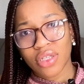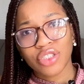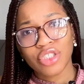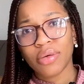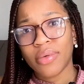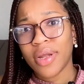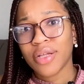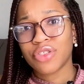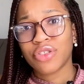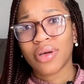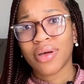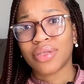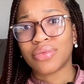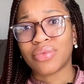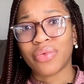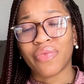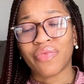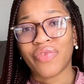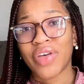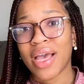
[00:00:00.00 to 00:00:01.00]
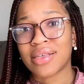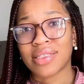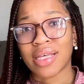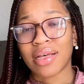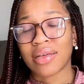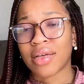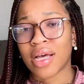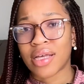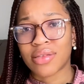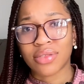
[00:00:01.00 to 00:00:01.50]
Some lecturers will vex
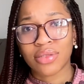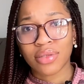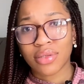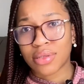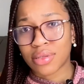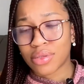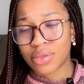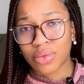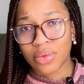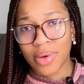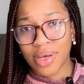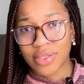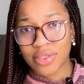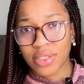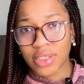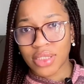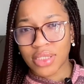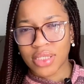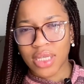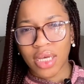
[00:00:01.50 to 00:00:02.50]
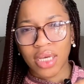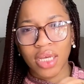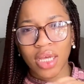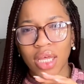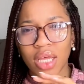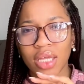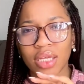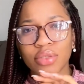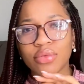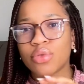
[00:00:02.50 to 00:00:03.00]
and cancel the 2 questions. Like,
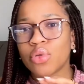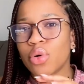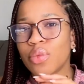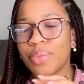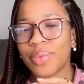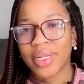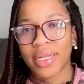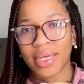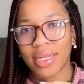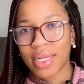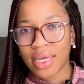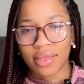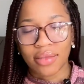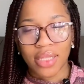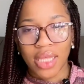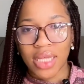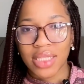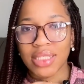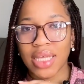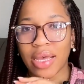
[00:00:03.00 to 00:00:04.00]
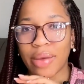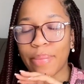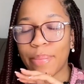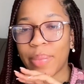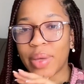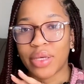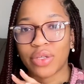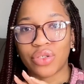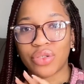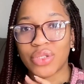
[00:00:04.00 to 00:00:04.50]
don't play like that. I
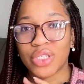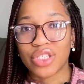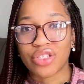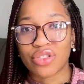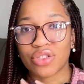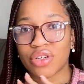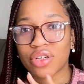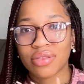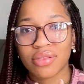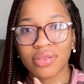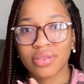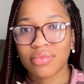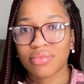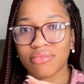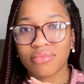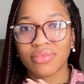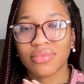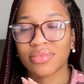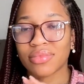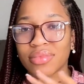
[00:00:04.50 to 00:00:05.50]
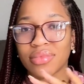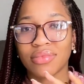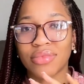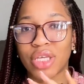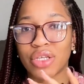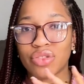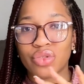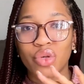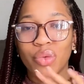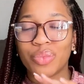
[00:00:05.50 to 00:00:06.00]
beg you. It's not,
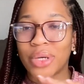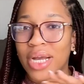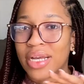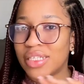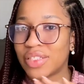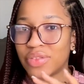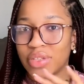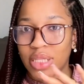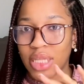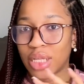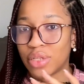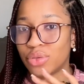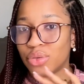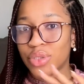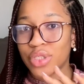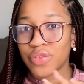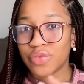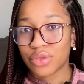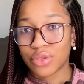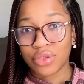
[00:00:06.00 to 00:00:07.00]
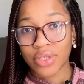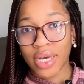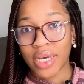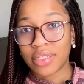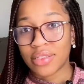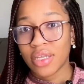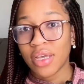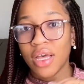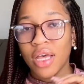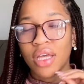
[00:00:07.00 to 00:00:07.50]
there's no prize for that. Don't even try
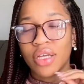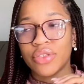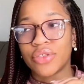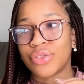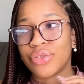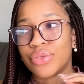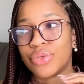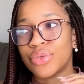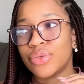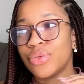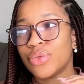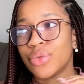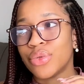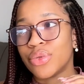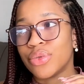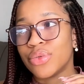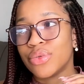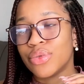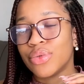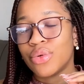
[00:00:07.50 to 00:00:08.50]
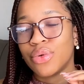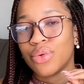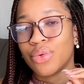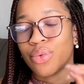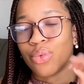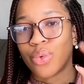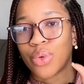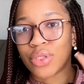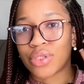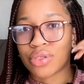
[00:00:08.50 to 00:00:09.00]
it because you don't know
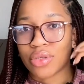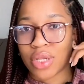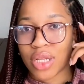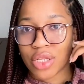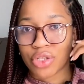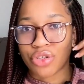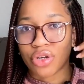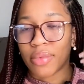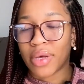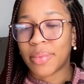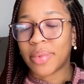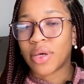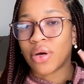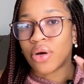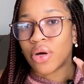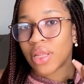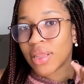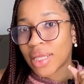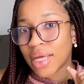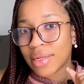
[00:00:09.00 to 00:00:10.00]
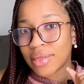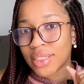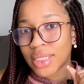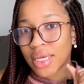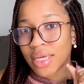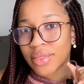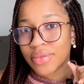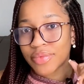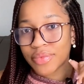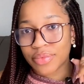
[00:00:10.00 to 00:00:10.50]
what your lecturer might be on that
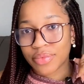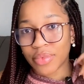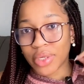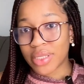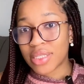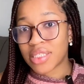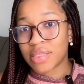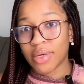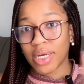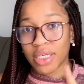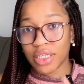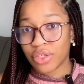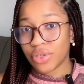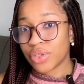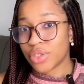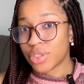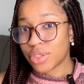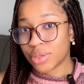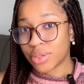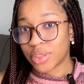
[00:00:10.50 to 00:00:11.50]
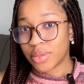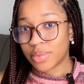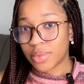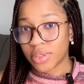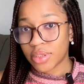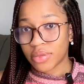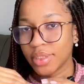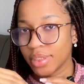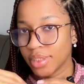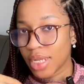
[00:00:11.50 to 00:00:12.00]
day when he's marking your
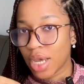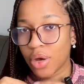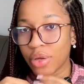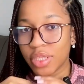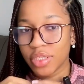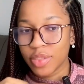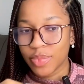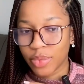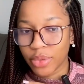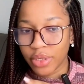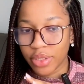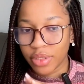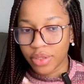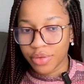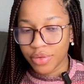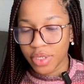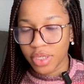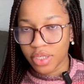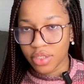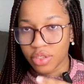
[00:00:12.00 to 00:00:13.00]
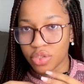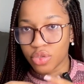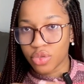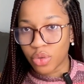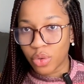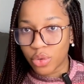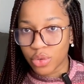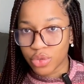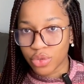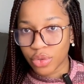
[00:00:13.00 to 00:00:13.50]
script. Now, this point 3 is
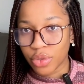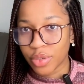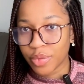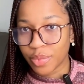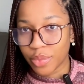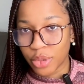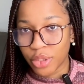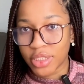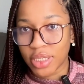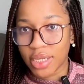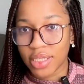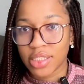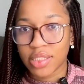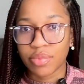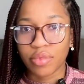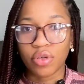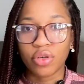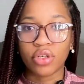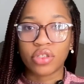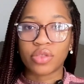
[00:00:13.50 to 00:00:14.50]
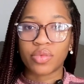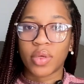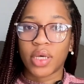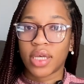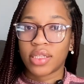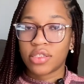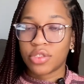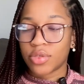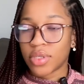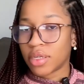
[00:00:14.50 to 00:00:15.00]
so important because we're
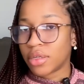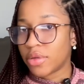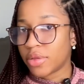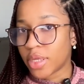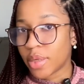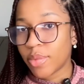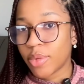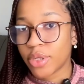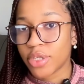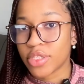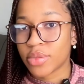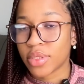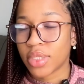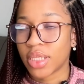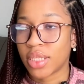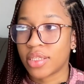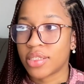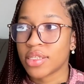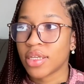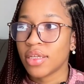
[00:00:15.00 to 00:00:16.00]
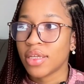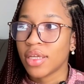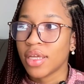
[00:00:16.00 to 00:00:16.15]
getting to another point with it.